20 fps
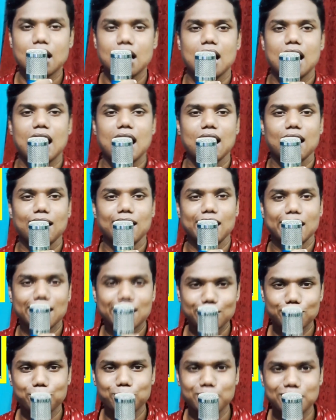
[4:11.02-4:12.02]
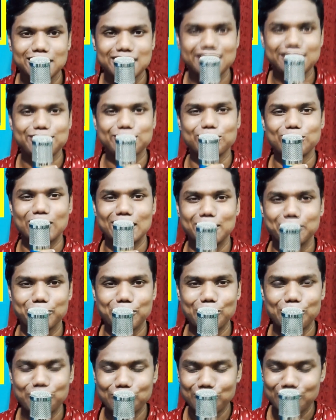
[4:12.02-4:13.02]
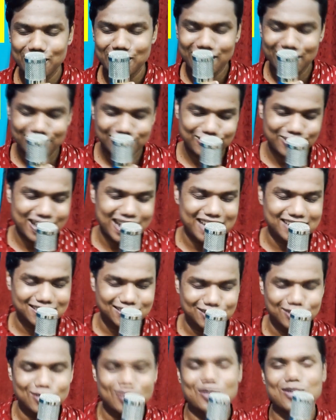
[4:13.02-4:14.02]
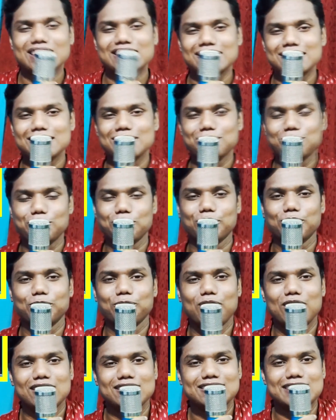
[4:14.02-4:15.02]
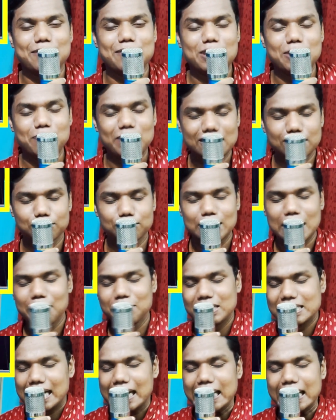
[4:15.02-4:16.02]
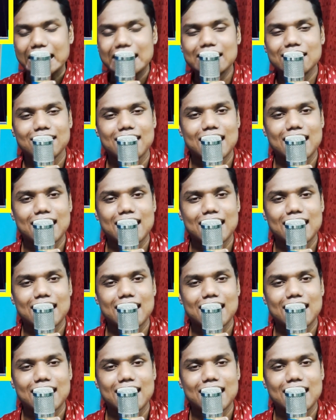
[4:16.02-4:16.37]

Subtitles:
Help me to help you. So guys, if you are watching this video for the first time, then please subscribe to this channel, Indian Reaction.